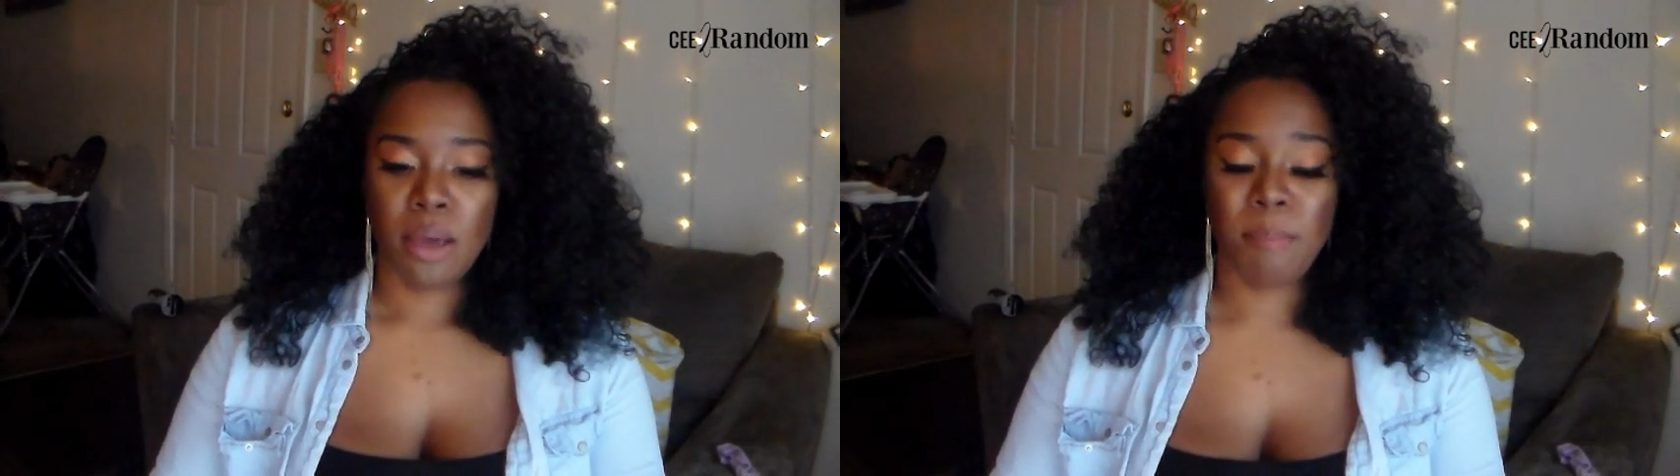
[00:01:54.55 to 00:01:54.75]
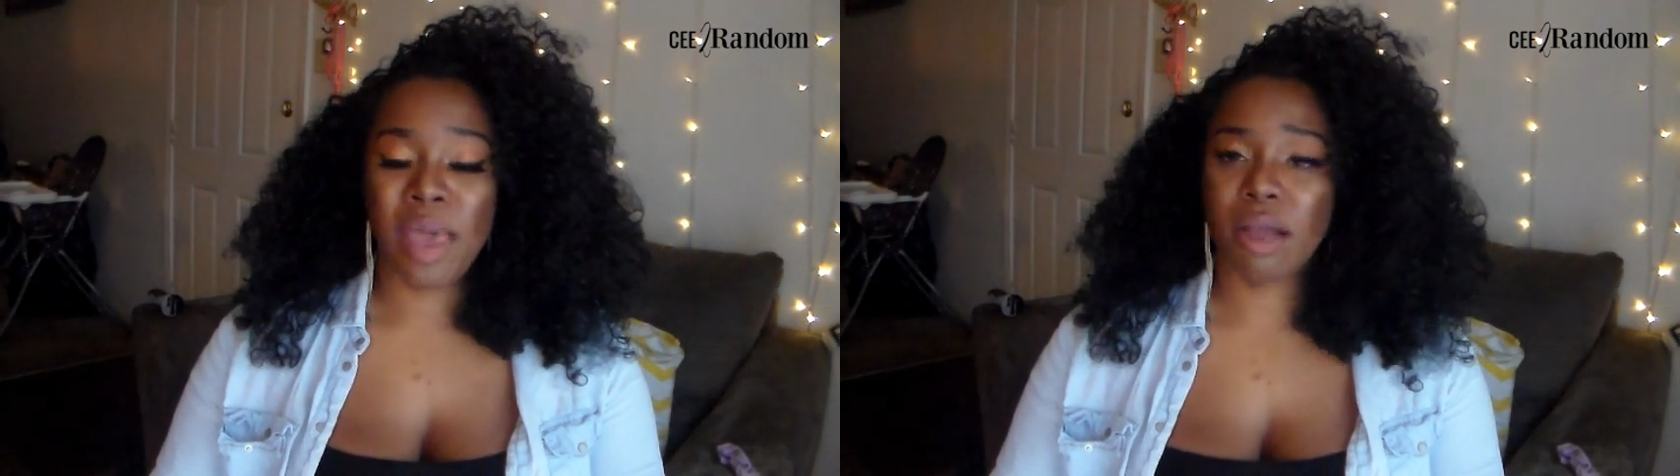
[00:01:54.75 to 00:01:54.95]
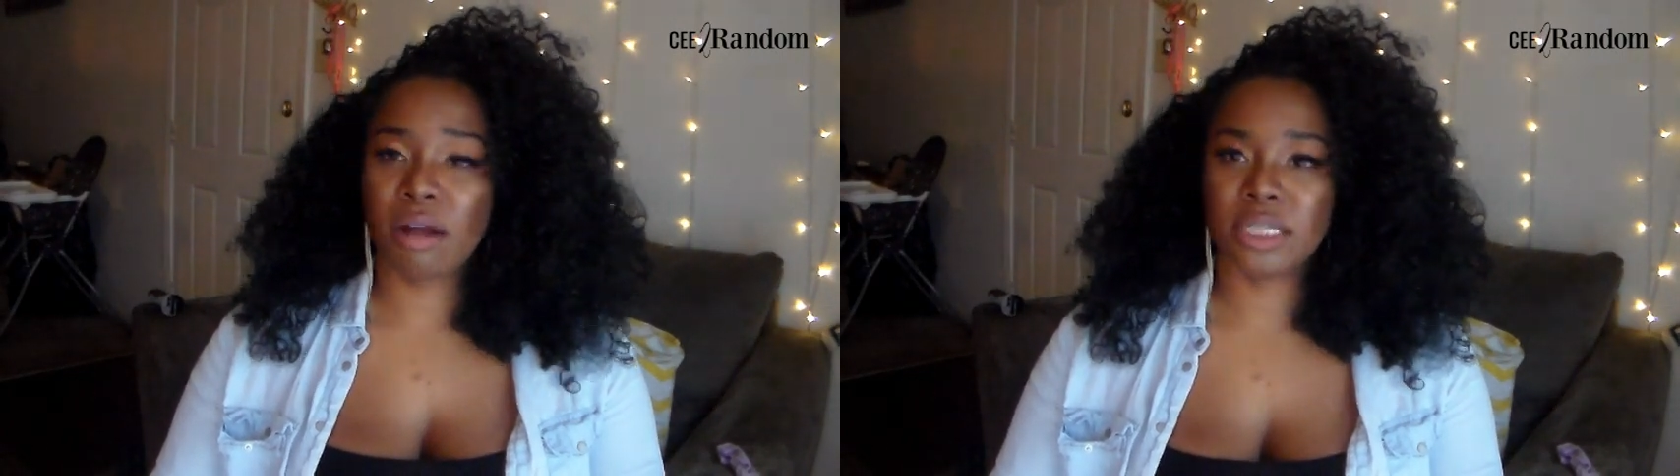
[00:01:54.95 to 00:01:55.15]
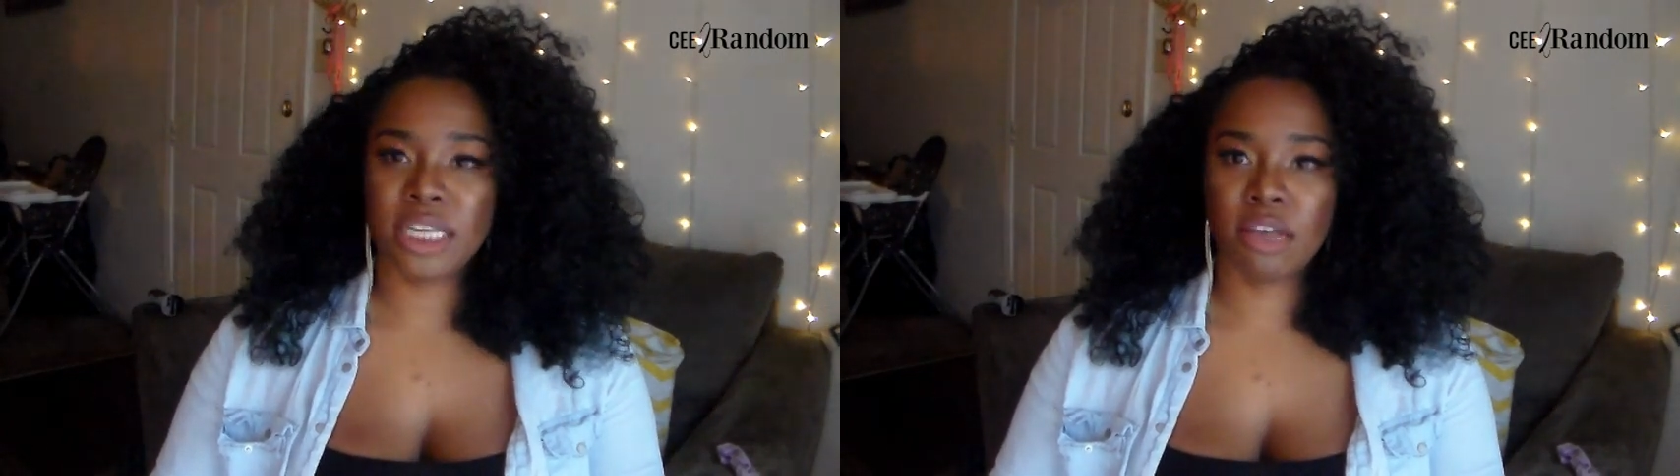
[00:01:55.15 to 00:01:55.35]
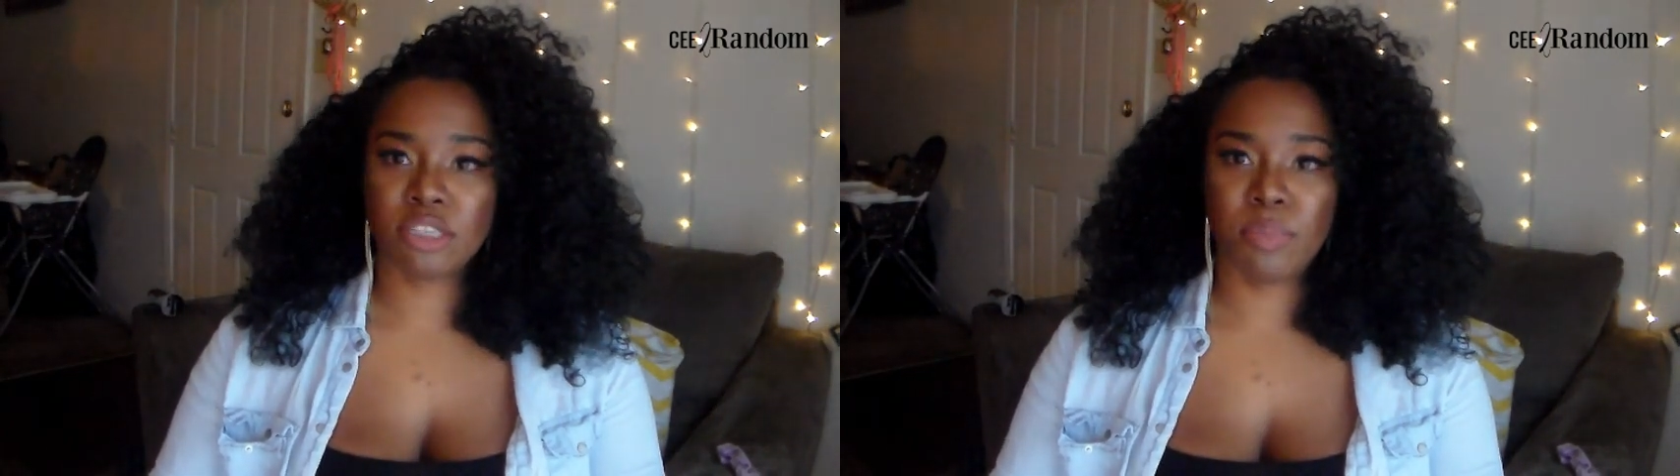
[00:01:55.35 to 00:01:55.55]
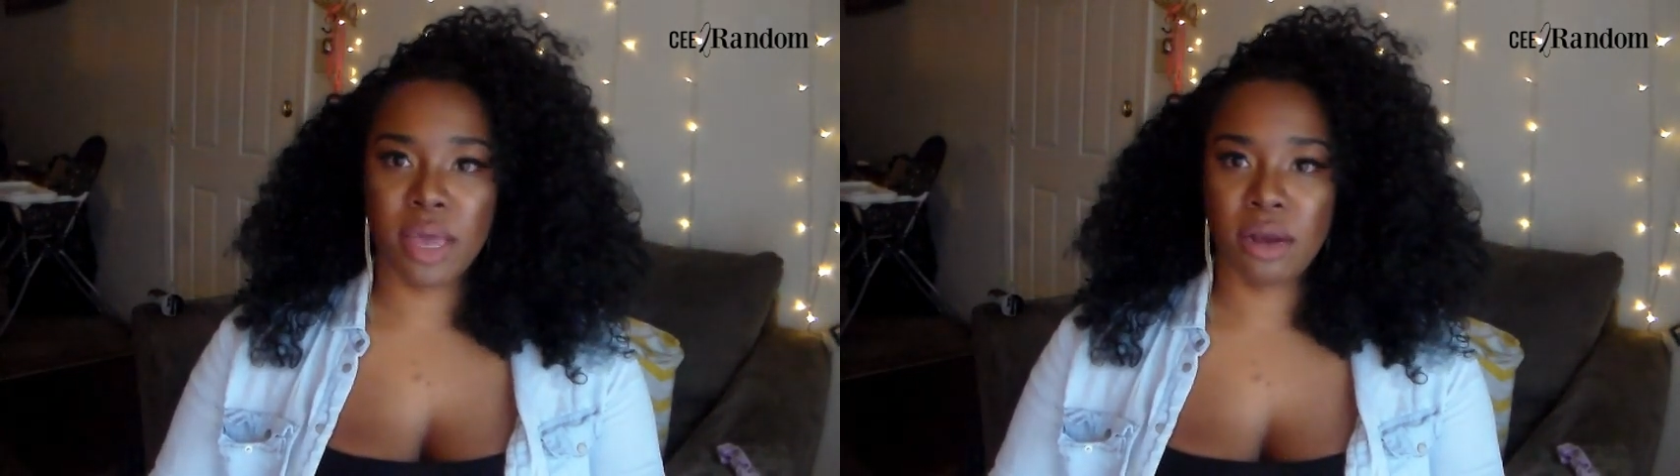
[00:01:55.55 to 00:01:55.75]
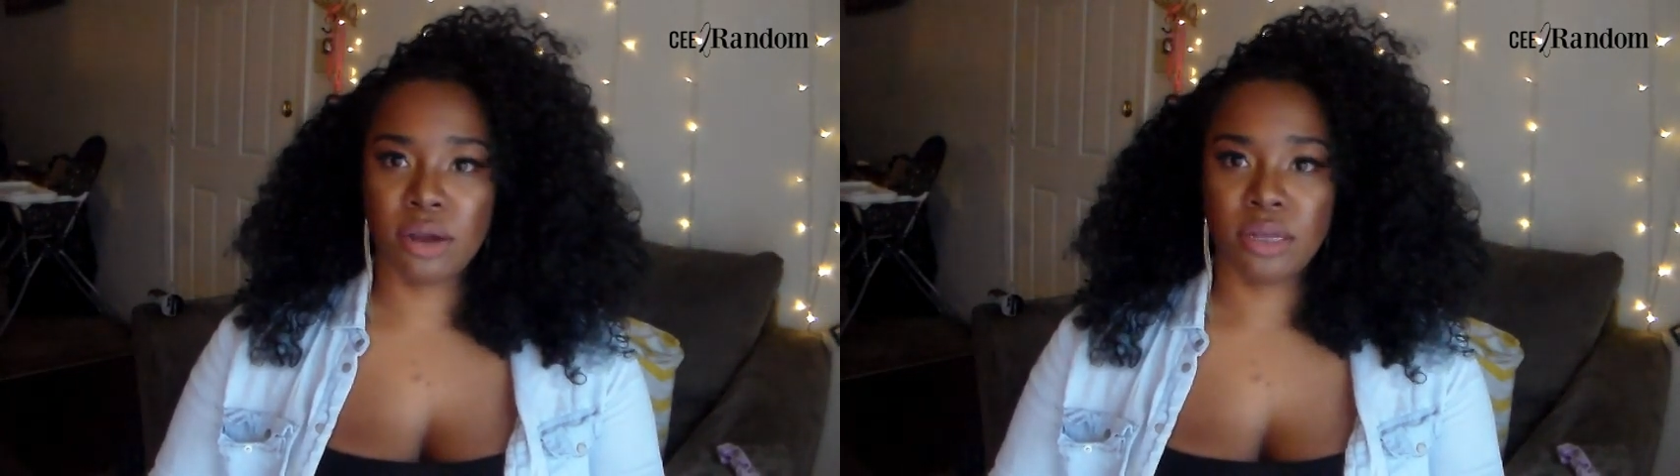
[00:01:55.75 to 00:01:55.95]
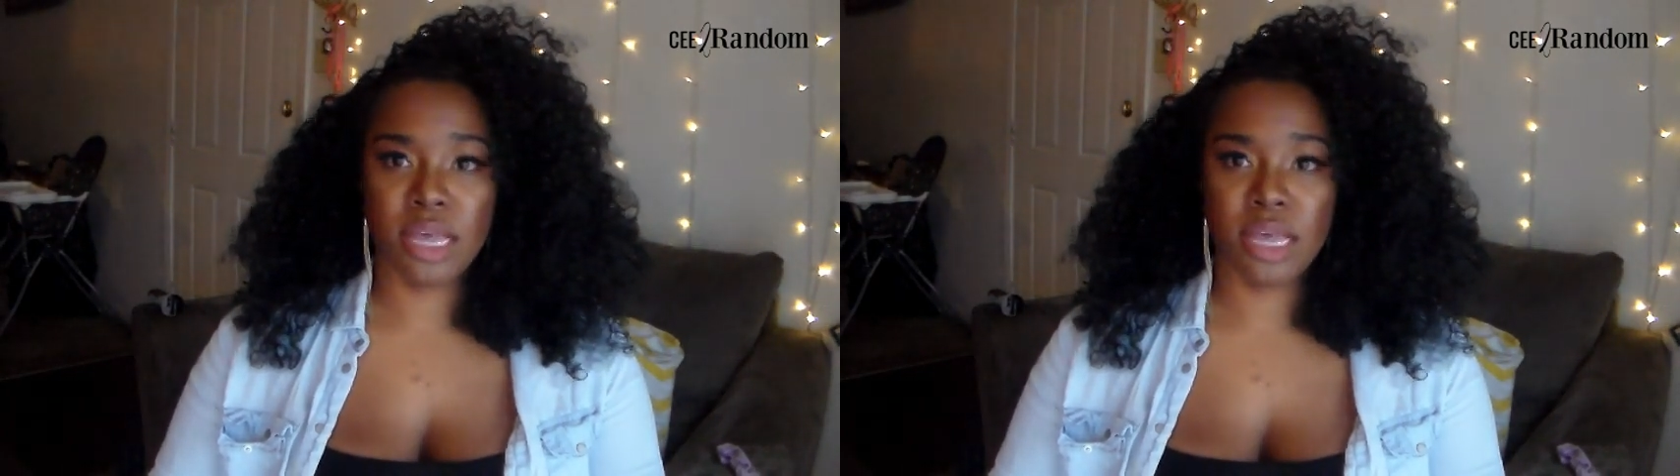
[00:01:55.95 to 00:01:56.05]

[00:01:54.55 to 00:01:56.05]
make ourselves better.